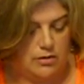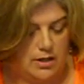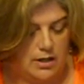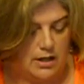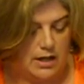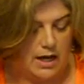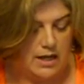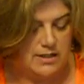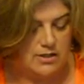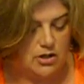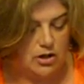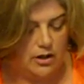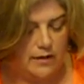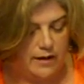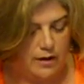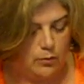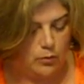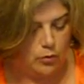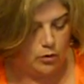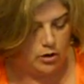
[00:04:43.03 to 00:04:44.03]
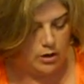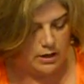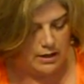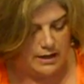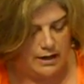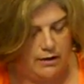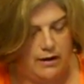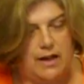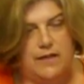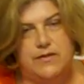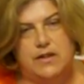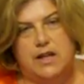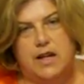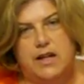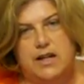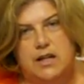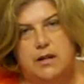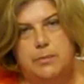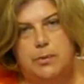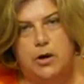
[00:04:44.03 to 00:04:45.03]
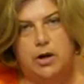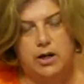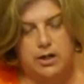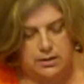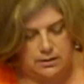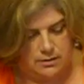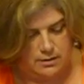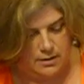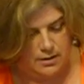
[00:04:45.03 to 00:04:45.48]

thinking, I did all that work and now I have to cut it apart.